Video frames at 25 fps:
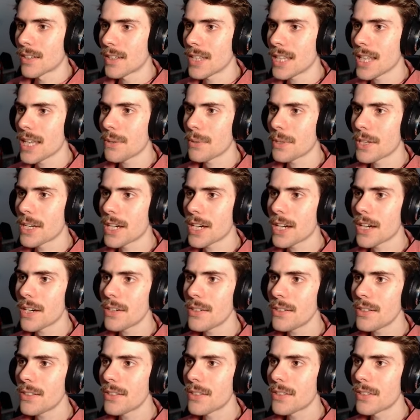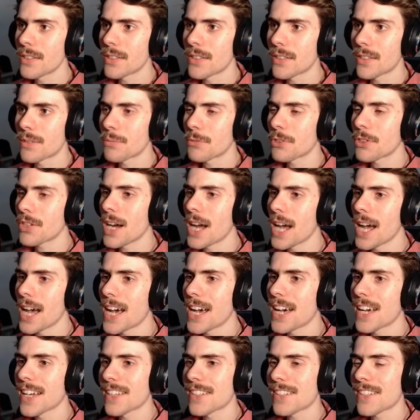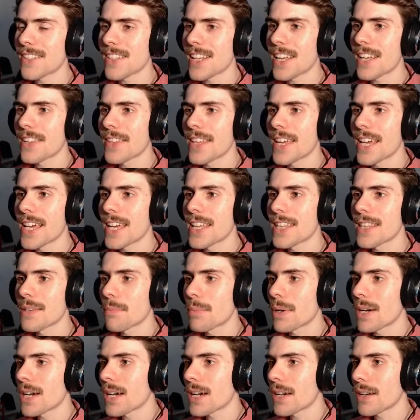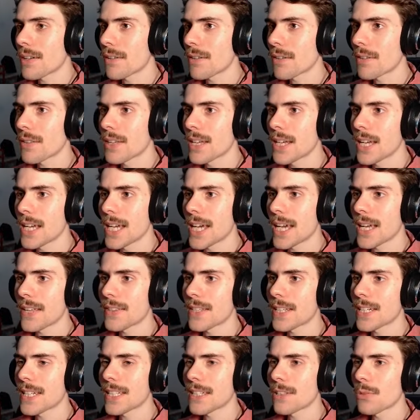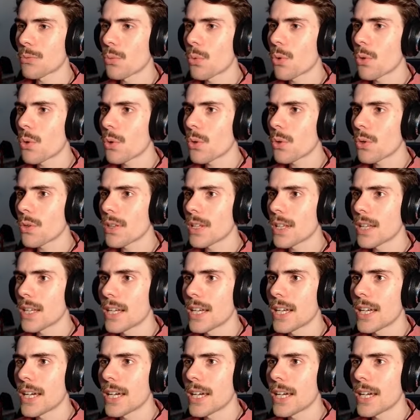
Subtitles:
There we go. Some grass. And then the path and the little wall.